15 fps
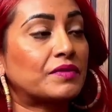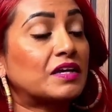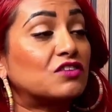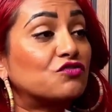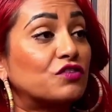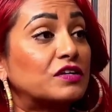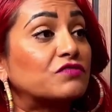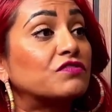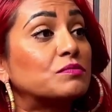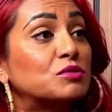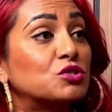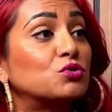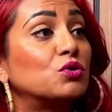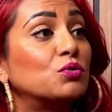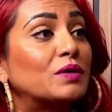from
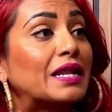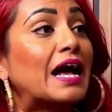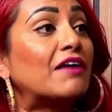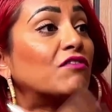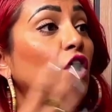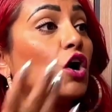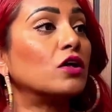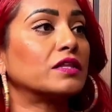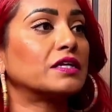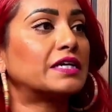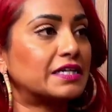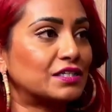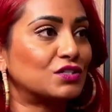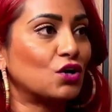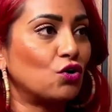school would have all the kids
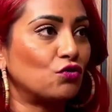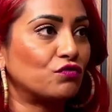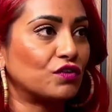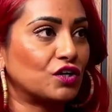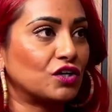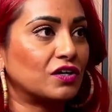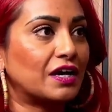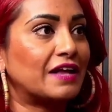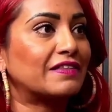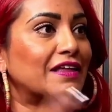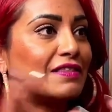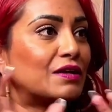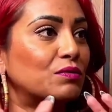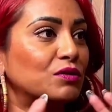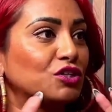over and that they
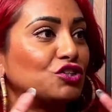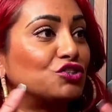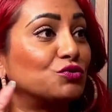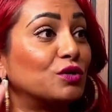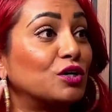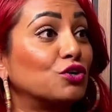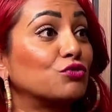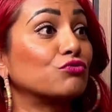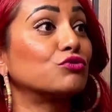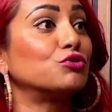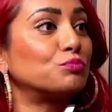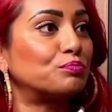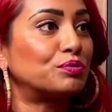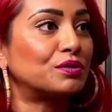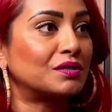would do a group
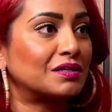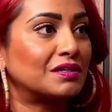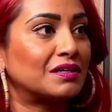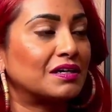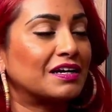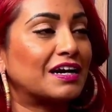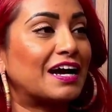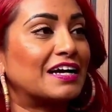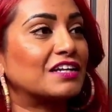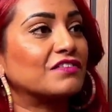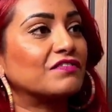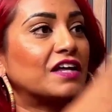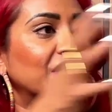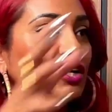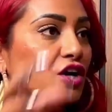kind of
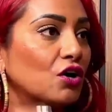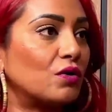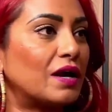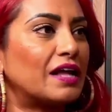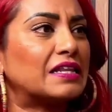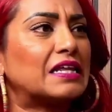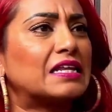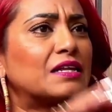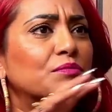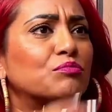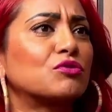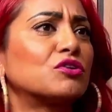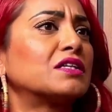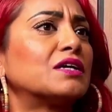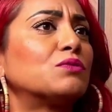like go. And then in
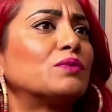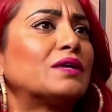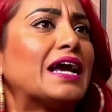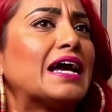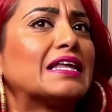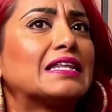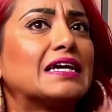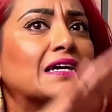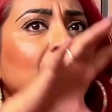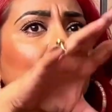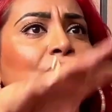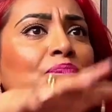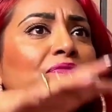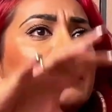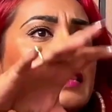Brooklyn, we had like,
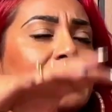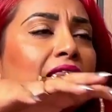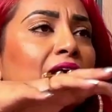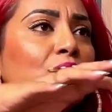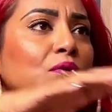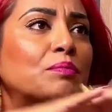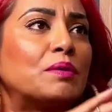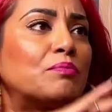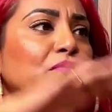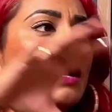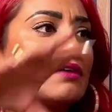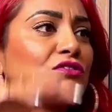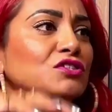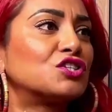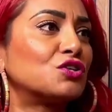there would be
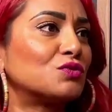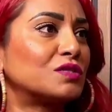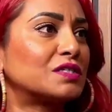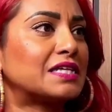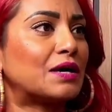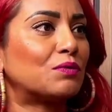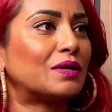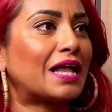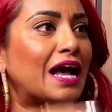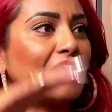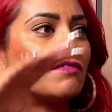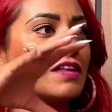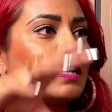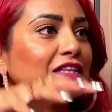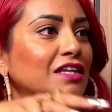brownstones that would have
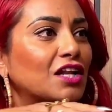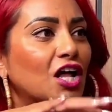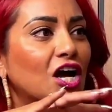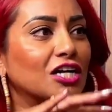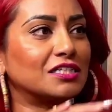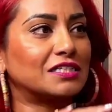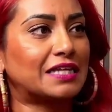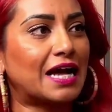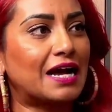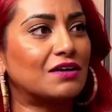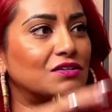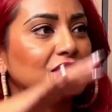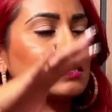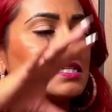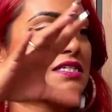like little haunted
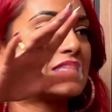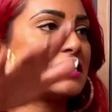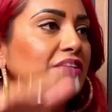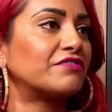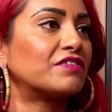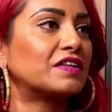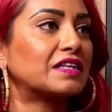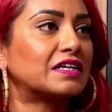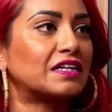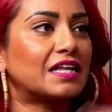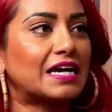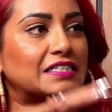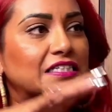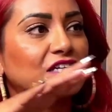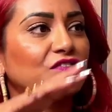houses and different little
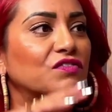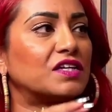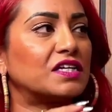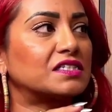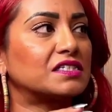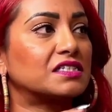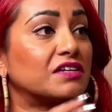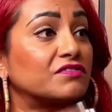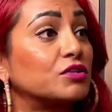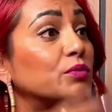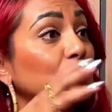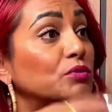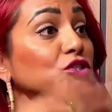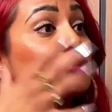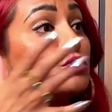activities and stuff. So we would
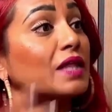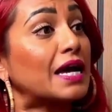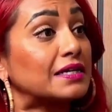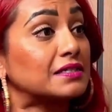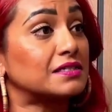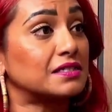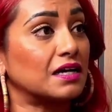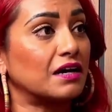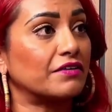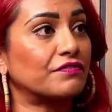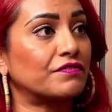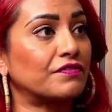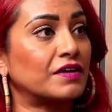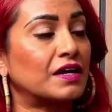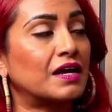do that stuff.
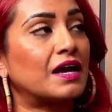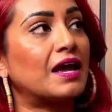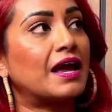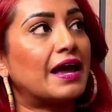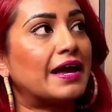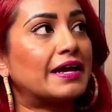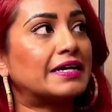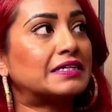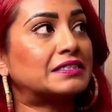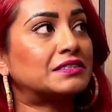Okay. And